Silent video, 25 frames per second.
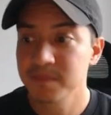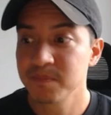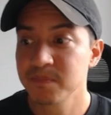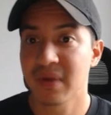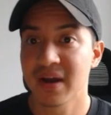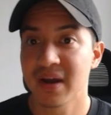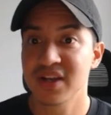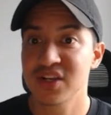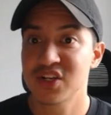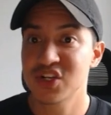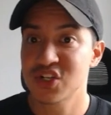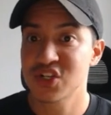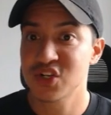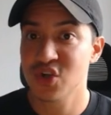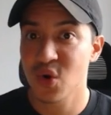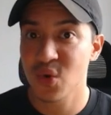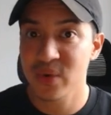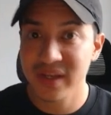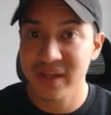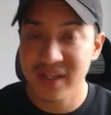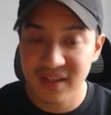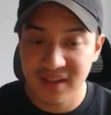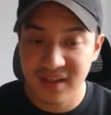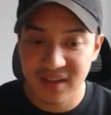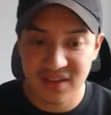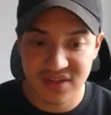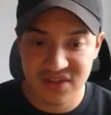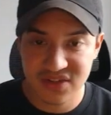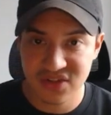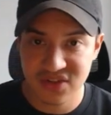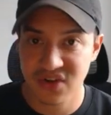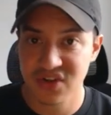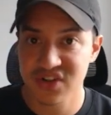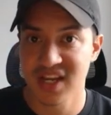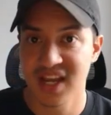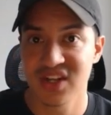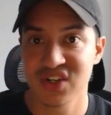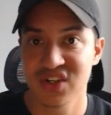By showing the
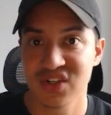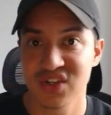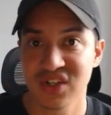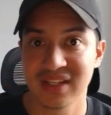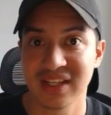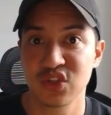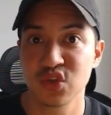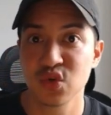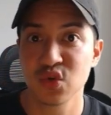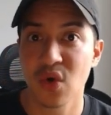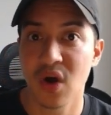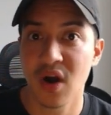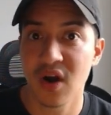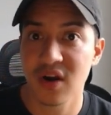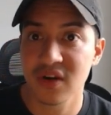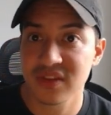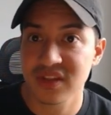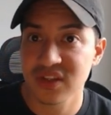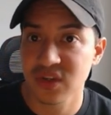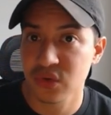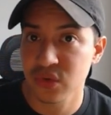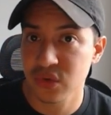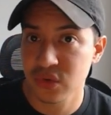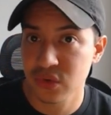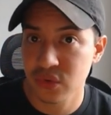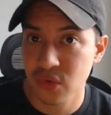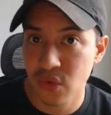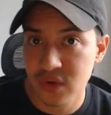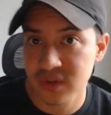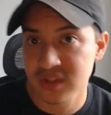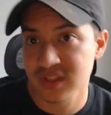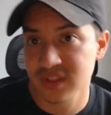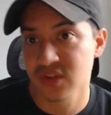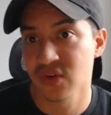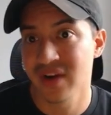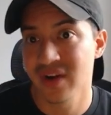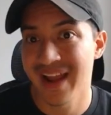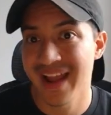search engine that you are the
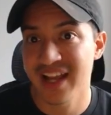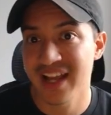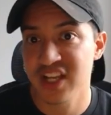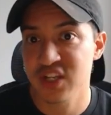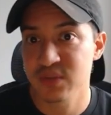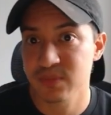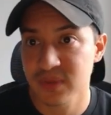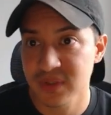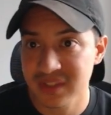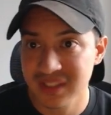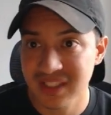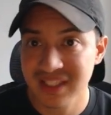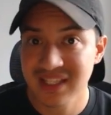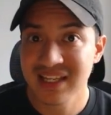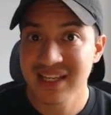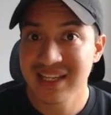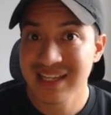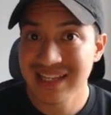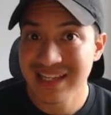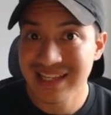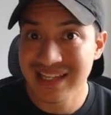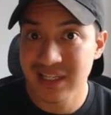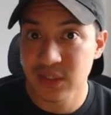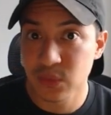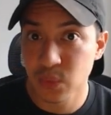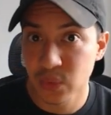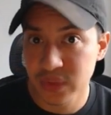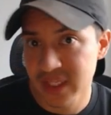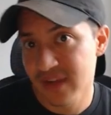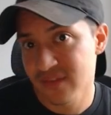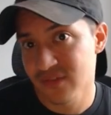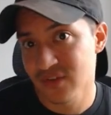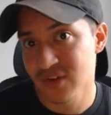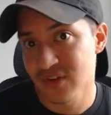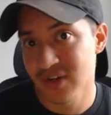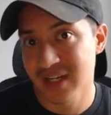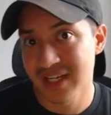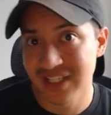authority or expert in
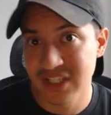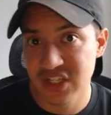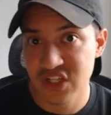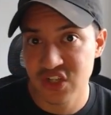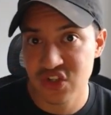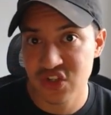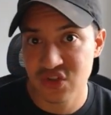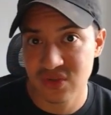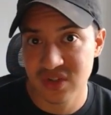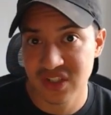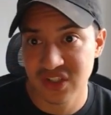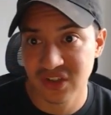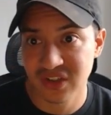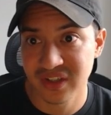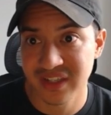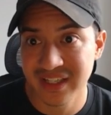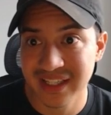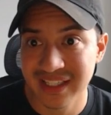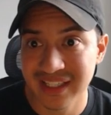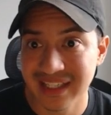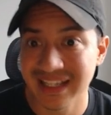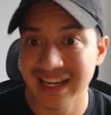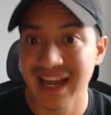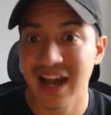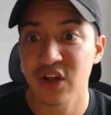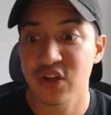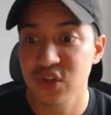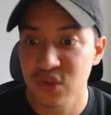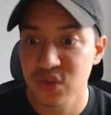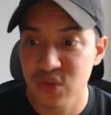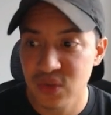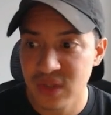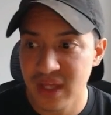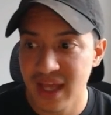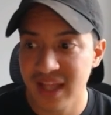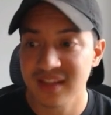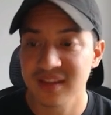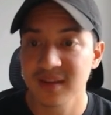whatever industry you're in. And how do you
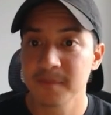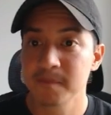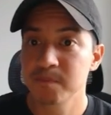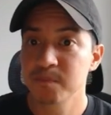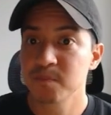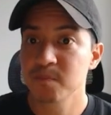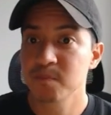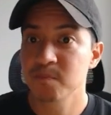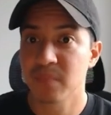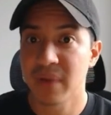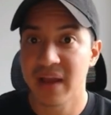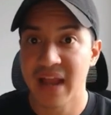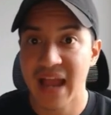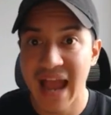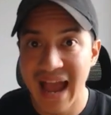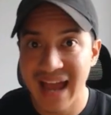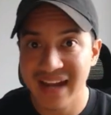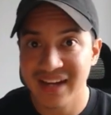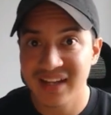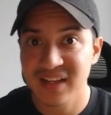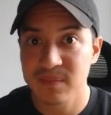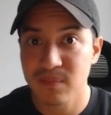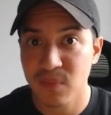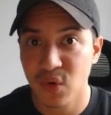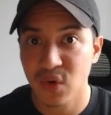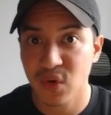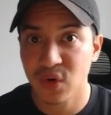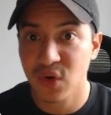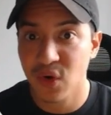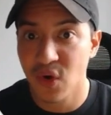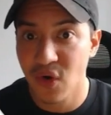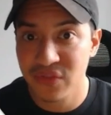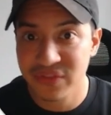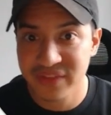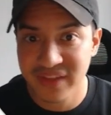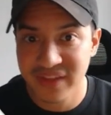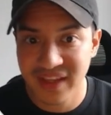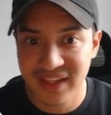do that? By adding more
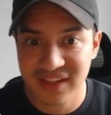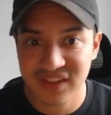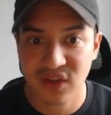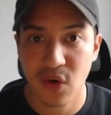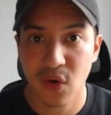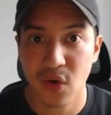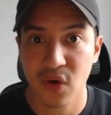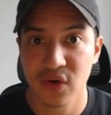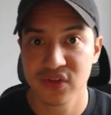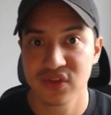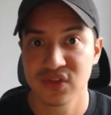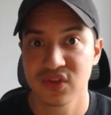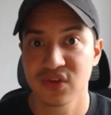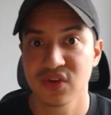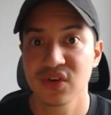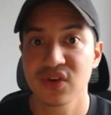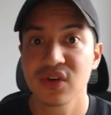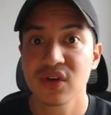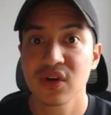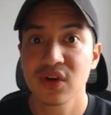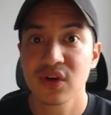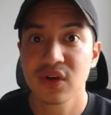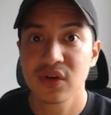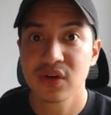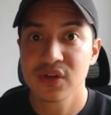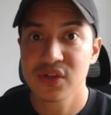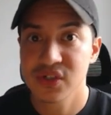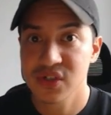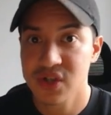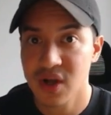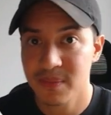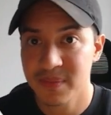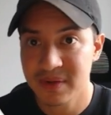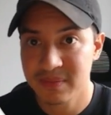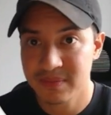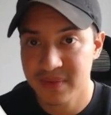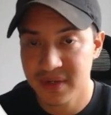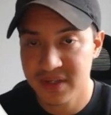content on your
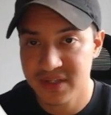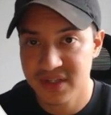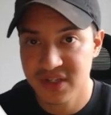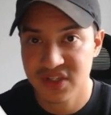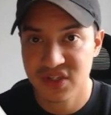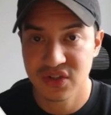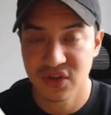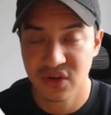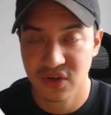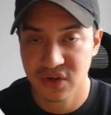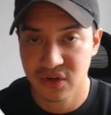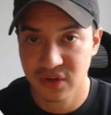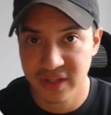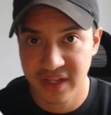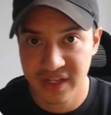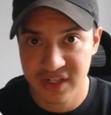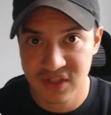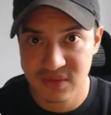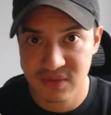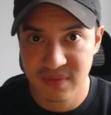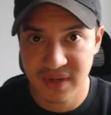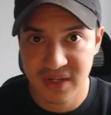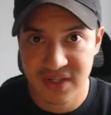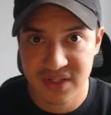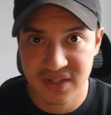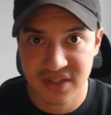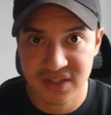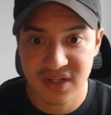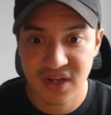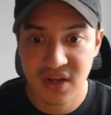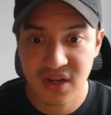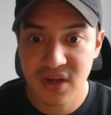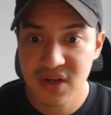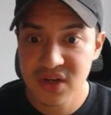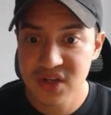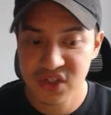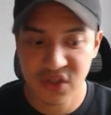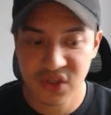shopping pages, your collection pages,
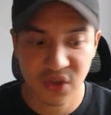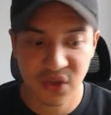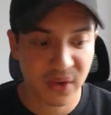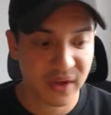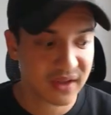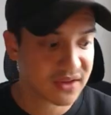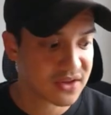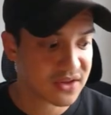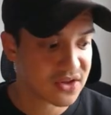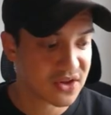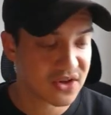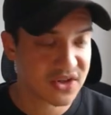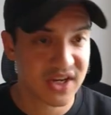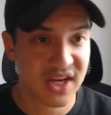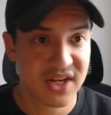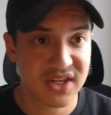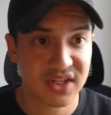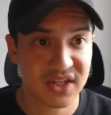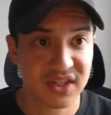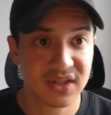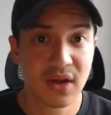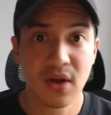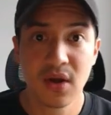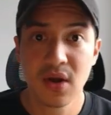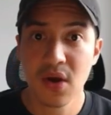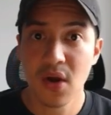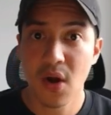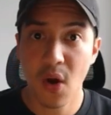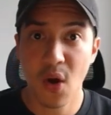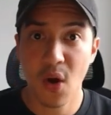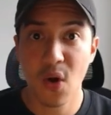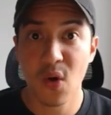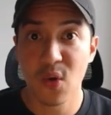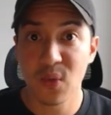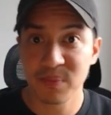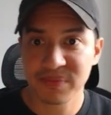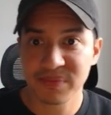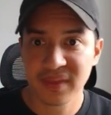showing the search engine,
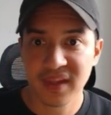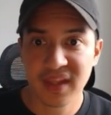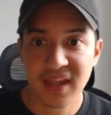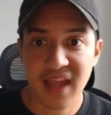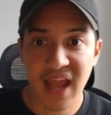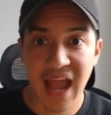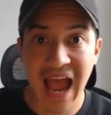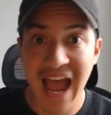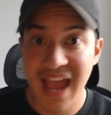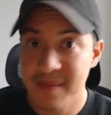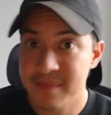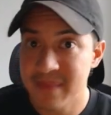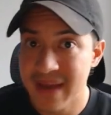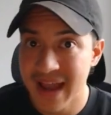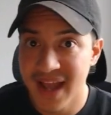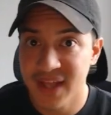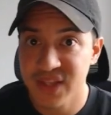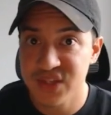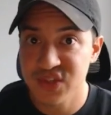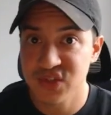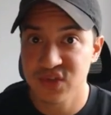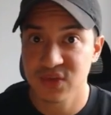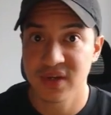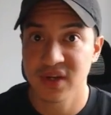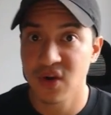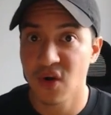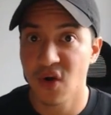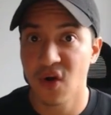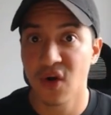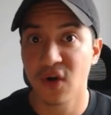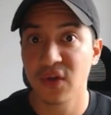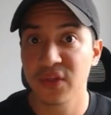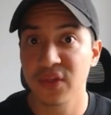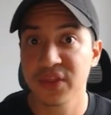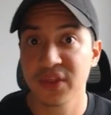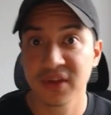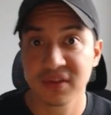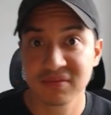oh, I'm answering
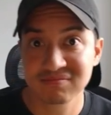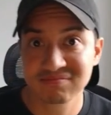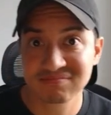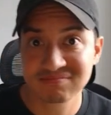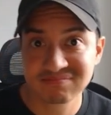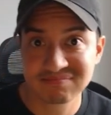all the